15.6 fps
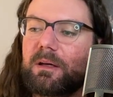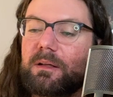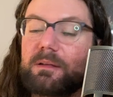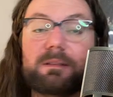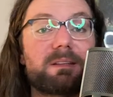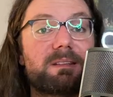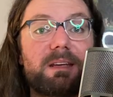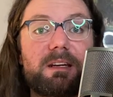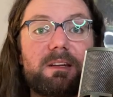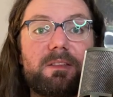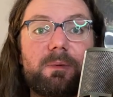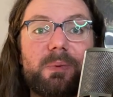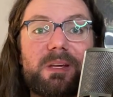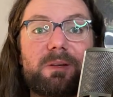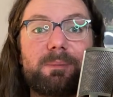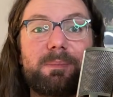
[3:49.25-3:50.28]
decided that
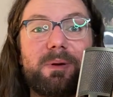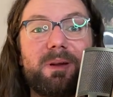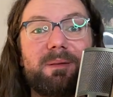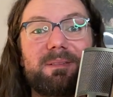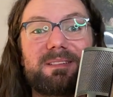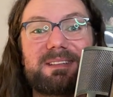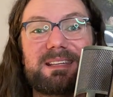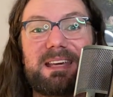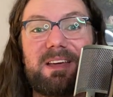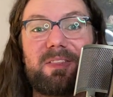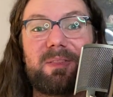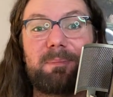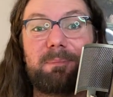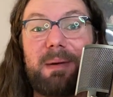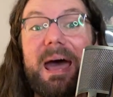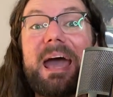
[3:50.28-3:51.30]
we could put
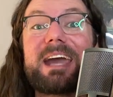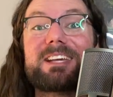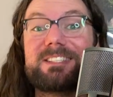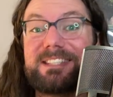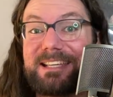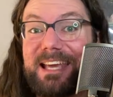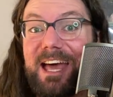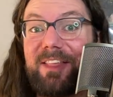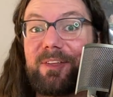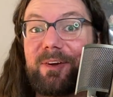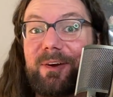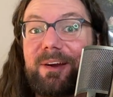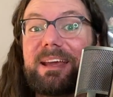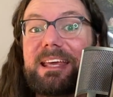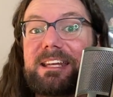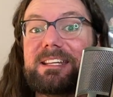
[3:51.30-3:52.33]
it back
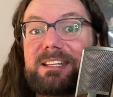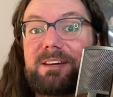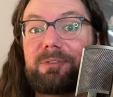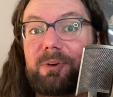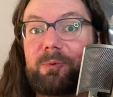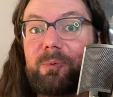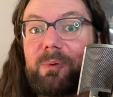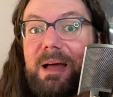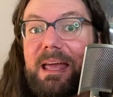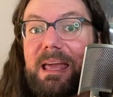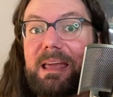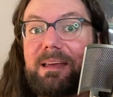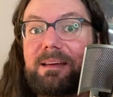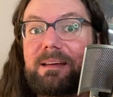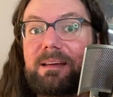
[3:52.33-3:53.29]
together in a different way,